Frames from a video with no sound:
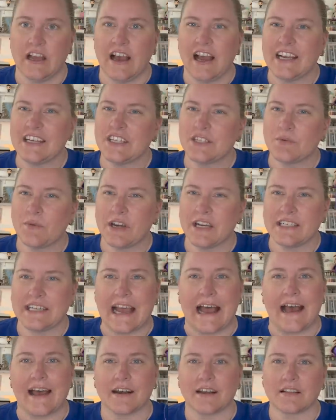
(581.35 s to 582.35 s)
I just wanted to
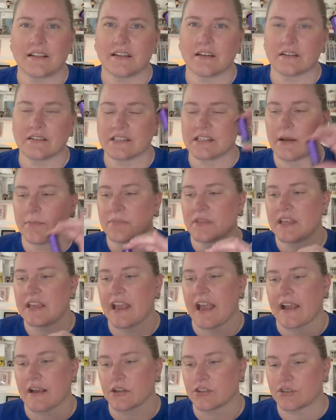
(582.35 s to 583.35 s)
add a little something
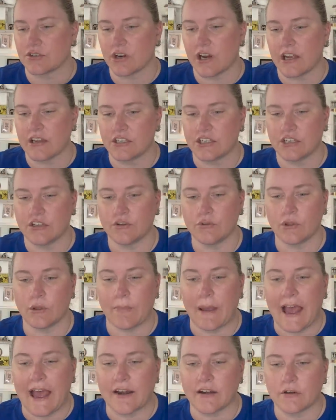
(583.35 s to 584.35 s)
extra to the
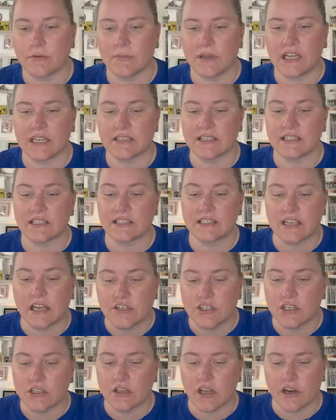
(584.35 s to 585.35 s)
pattern because it's
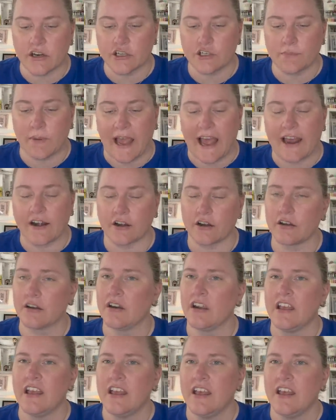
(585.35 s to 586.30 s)
such a large pattern